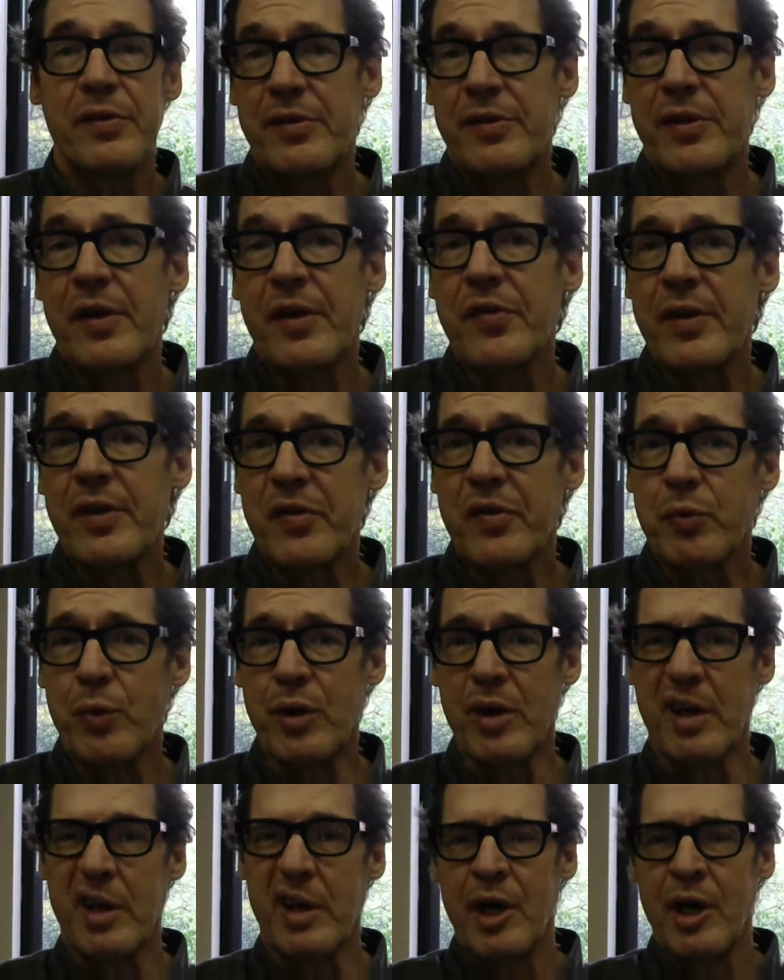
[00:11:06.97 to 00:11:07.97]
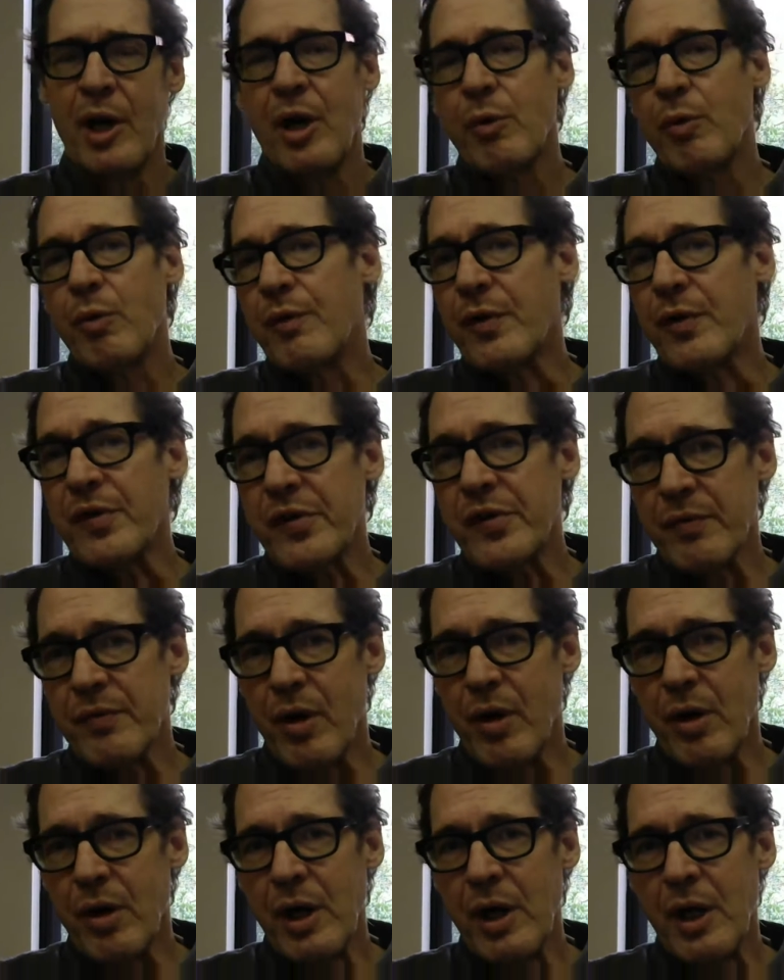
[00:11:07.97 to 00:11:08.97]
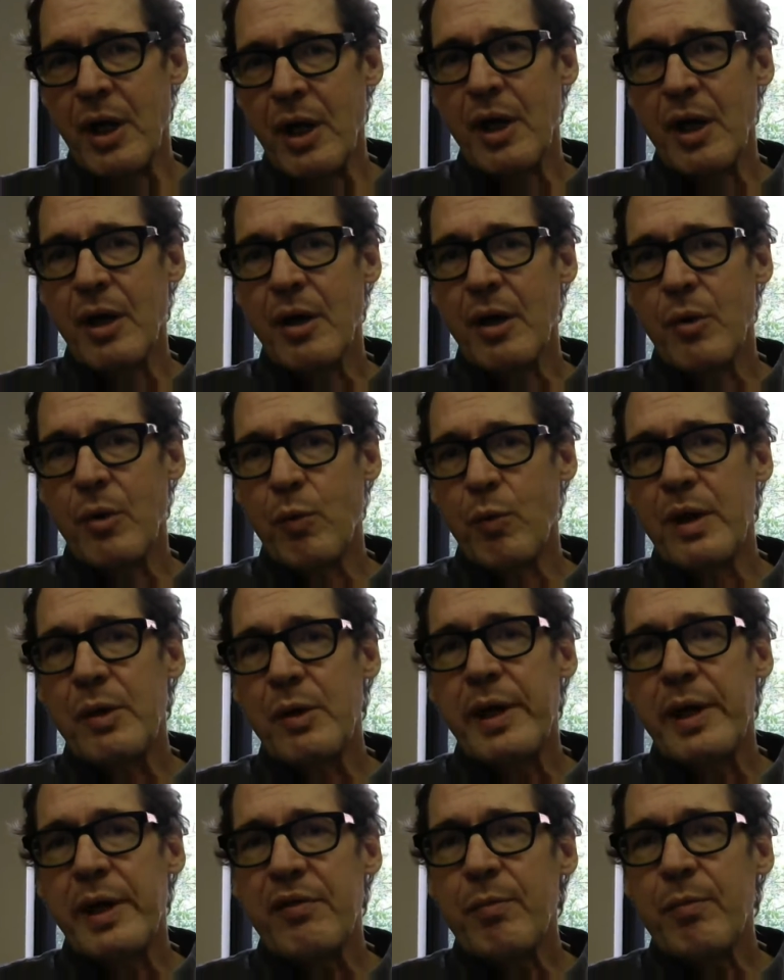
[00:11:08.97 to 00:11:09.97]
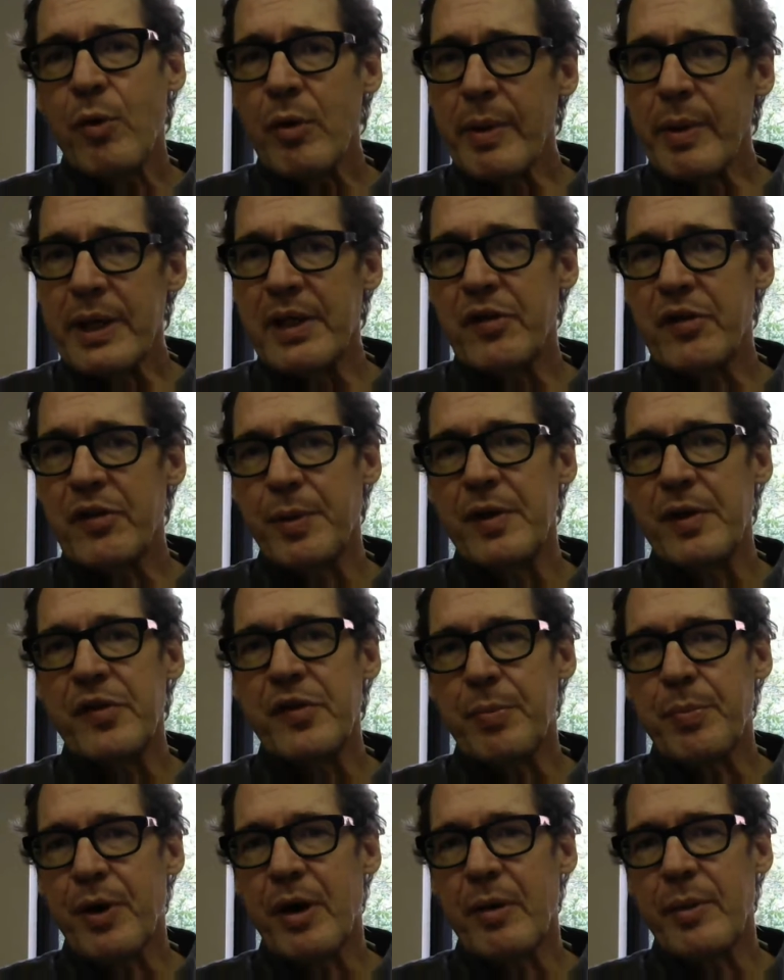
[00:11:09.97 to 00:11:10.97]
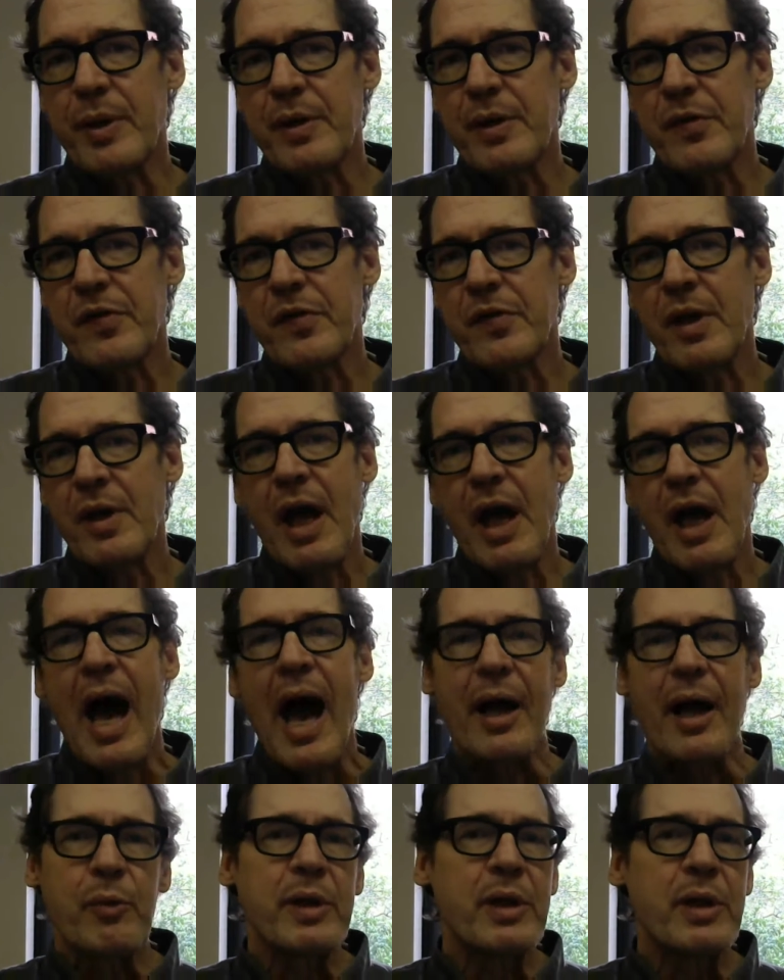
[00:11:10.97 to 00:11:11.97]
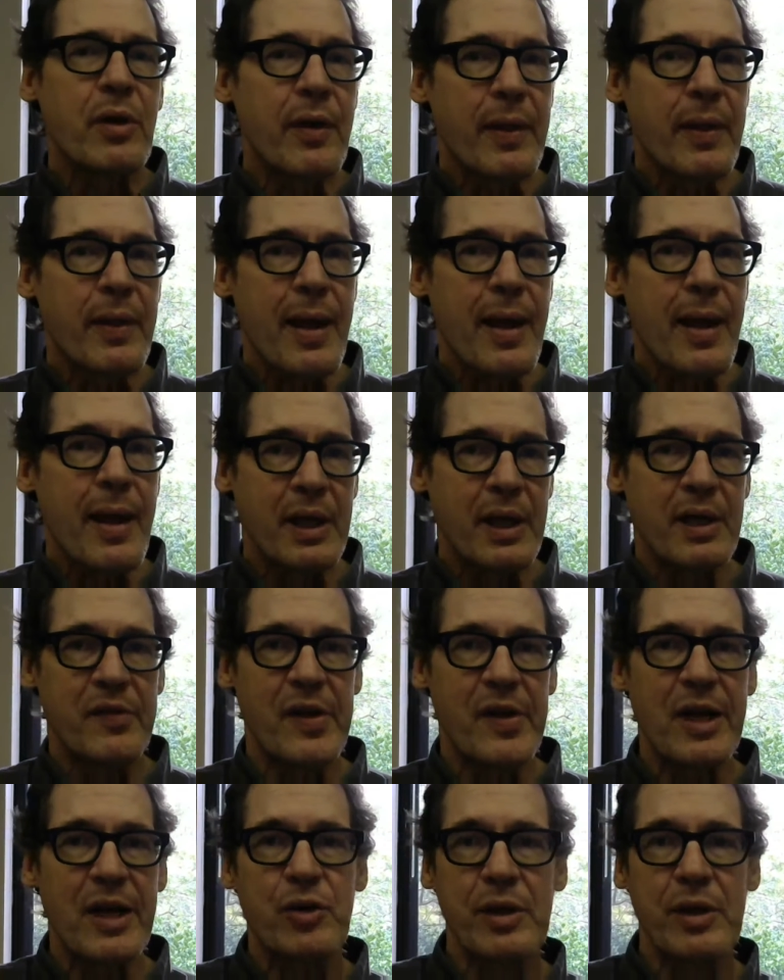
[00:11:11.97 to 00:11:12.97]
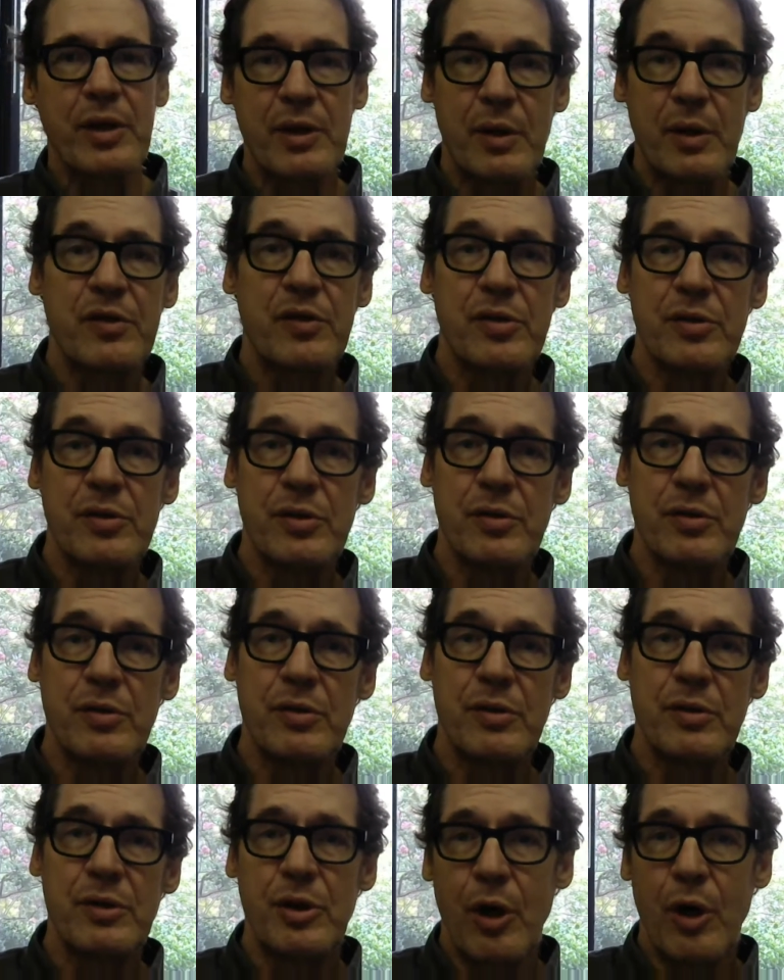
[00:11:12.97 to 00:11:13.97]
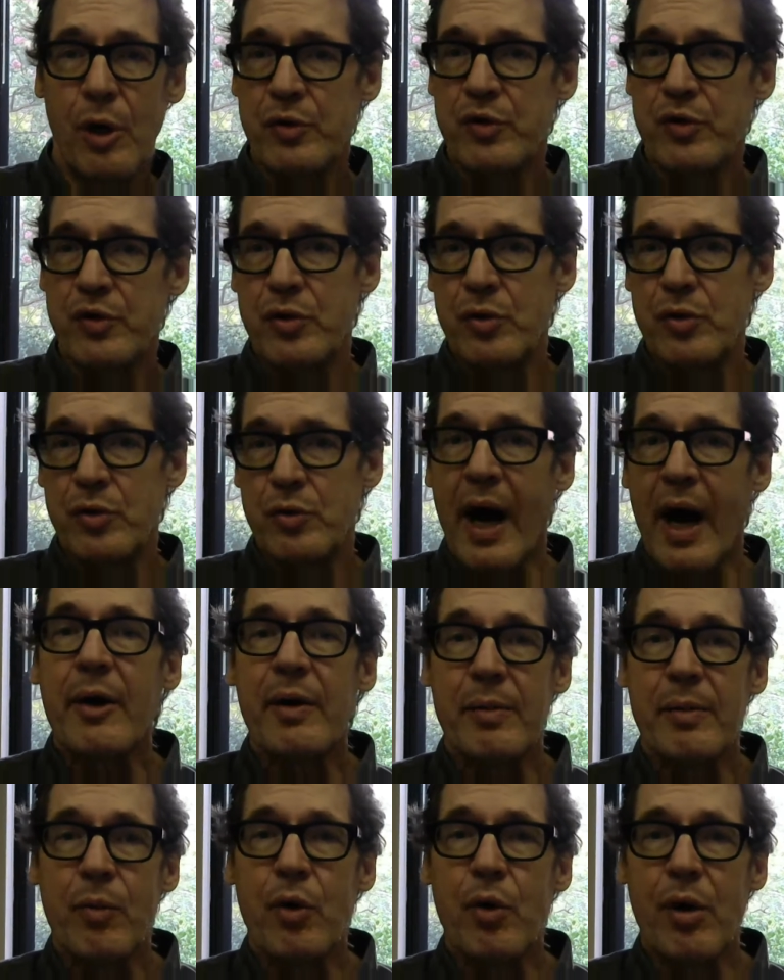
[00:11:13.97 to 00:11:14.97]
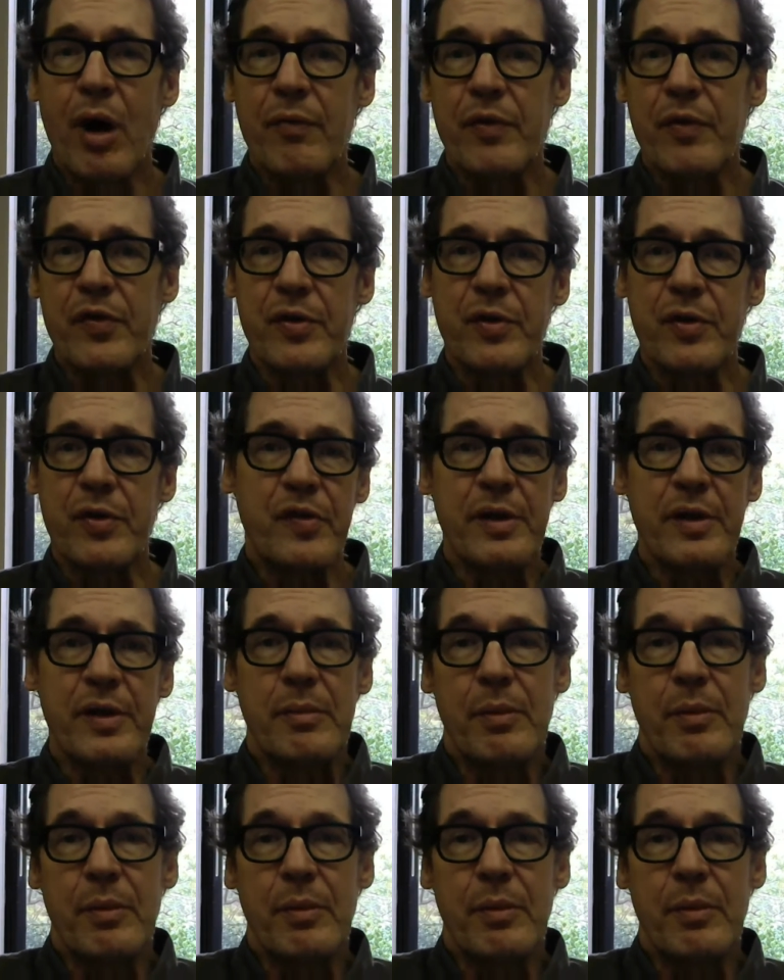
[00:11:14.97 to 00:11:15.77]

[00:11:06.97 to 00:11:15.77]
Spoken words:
Does this work? Well, first of all, when we give more money to police departments, how do we know that that money is actually going to go to hiring more officers?